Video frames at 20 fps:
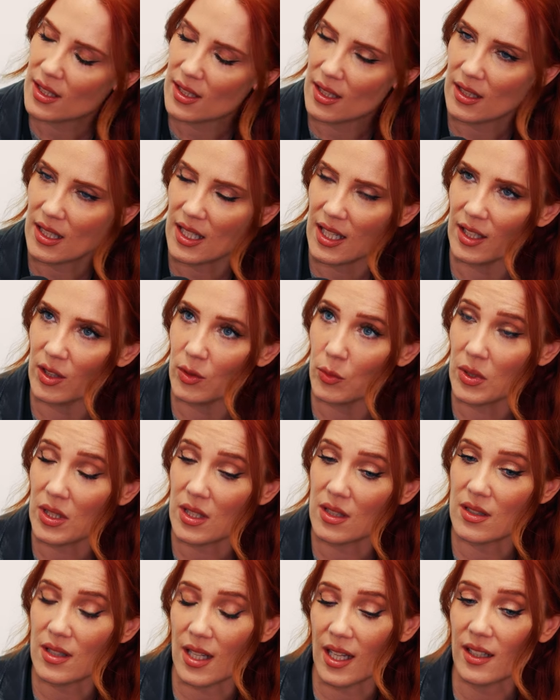And in the end, we
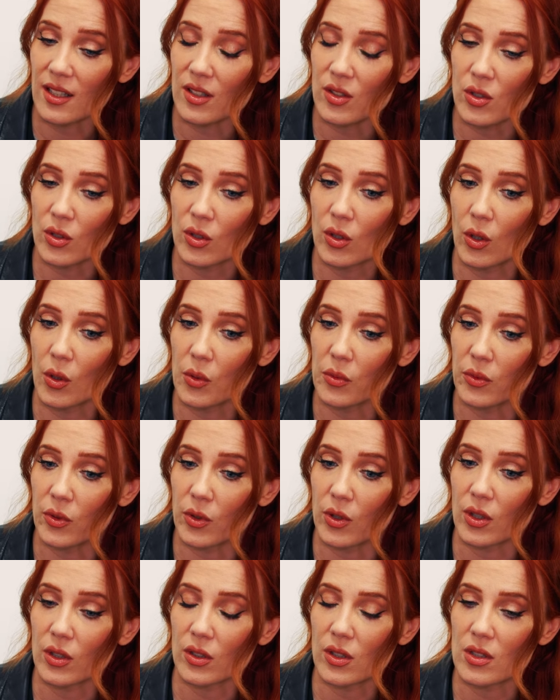decided to go
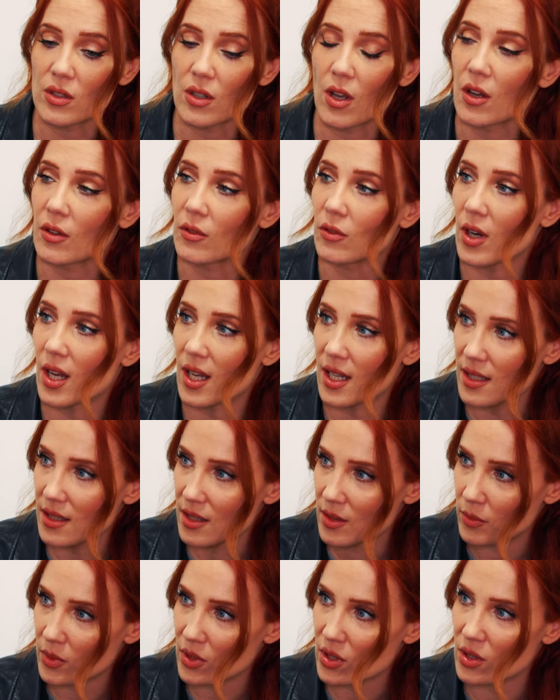for the song
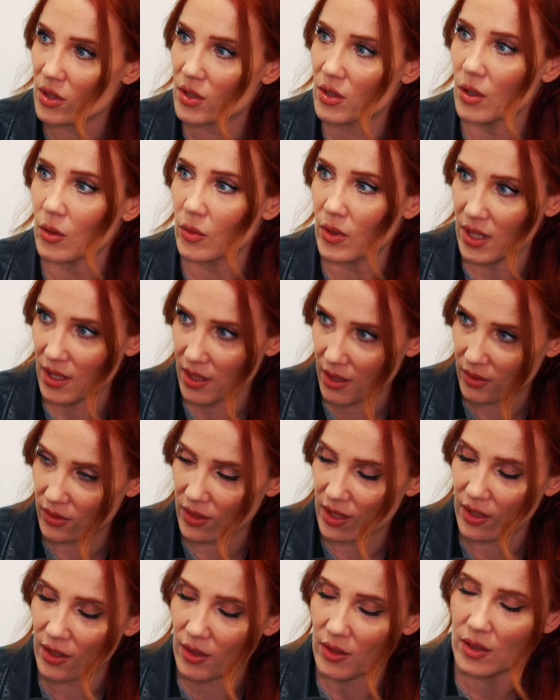Rise, which is already
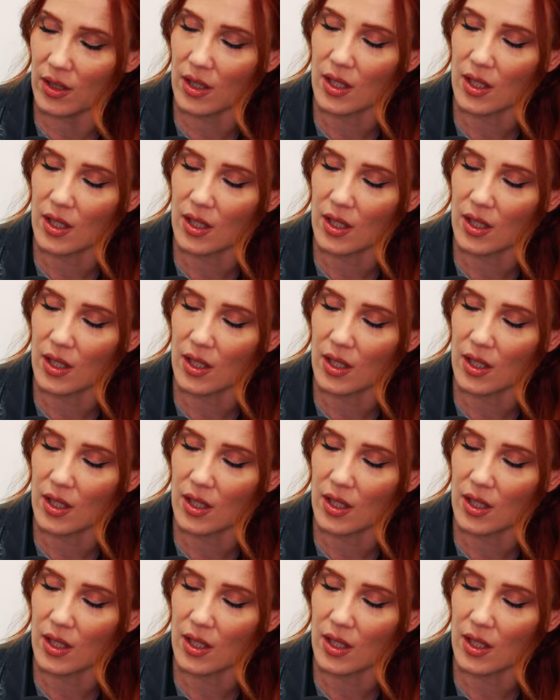on their